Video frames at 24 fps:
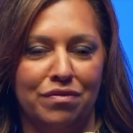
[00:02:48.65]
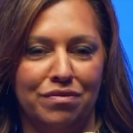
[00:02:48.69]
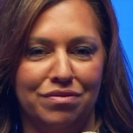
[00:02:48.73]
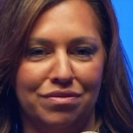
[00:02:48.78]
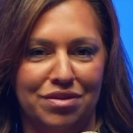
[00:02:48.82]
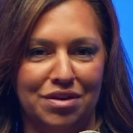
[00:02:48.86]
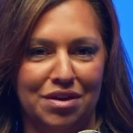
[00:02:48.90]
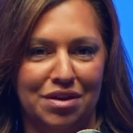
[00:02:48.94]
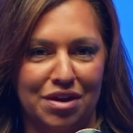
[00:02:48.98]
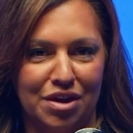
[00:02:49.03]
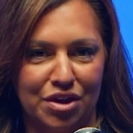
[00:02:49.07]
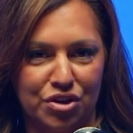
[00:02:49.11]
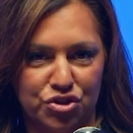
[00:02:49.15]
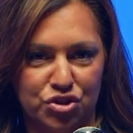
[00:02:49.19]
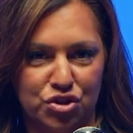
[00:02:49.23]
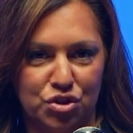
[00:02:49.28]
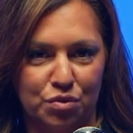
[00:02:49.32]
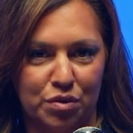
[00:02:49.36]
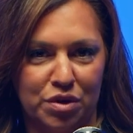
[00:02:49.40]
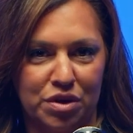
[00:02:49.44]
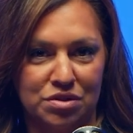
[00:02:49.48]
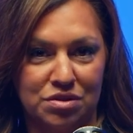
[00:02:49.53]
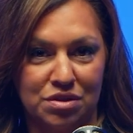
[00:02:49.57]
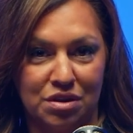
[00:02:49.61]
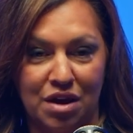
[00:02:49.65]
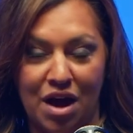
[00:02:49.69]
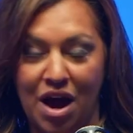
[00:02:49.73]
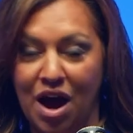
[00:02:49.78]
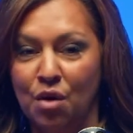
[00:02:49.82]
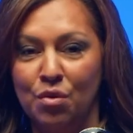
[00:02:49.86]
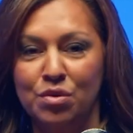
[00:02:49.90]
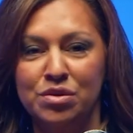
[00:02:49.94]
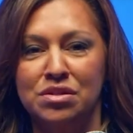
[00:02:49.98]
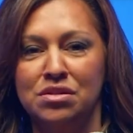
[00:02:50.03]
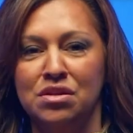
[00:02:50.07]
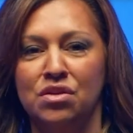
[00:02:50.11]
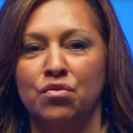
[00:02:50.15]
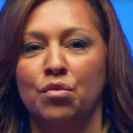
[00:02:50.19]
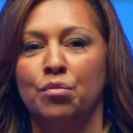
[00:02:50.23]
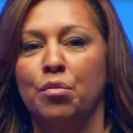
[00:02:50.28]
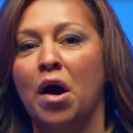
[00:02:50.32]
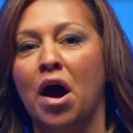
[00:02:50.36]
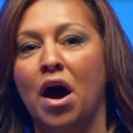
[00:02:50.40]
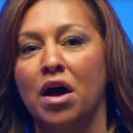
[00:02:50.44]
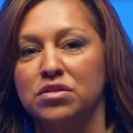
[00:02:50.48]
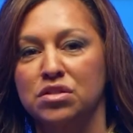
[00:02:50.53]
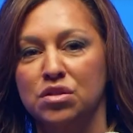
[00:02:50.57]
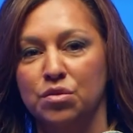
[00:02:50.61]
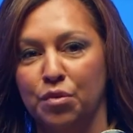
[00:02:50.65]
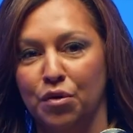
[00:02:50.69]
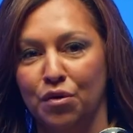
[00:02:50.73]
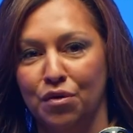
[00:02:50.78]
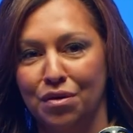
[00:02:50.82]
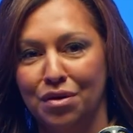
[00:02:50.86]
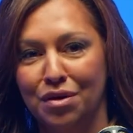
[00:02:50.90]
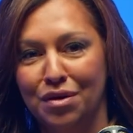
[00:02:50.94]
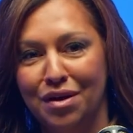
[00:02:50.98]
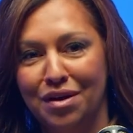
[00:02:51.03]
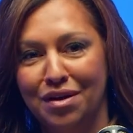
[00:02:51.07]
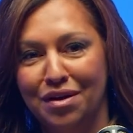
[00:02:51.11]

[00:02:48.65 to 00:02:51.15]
the issue is and how is it even possible